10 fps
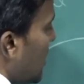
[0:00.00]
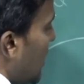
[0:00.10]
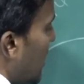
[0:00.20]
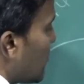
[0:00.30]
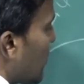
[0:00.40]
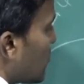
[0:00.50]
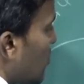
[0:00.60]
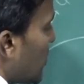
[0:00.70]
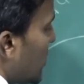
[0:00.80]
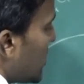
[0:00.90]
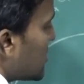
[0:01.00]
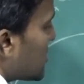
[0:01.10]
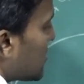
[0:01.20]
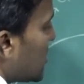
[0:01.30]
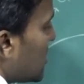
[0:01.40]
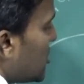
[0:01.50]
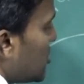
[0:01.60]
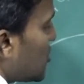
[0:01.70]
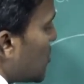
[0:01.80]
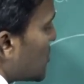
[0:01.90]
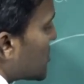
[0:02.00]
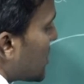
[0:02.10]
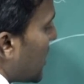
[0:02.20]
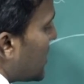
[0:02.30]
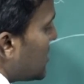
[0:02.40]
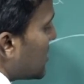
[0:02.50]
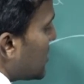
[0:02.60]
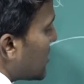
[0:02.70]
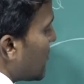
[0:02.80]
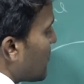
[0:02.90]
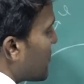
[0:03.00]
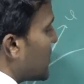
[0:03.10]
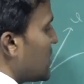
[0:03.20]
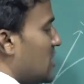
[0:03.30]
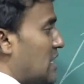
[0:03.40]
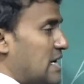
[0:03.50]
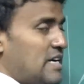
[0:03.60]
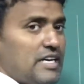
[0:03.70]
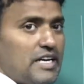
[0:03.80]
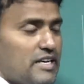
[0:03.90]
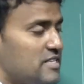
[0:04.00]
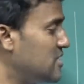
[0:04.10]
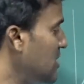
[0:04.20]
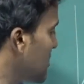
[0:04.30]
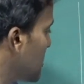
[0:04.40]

and one more it is u sin theta. See here,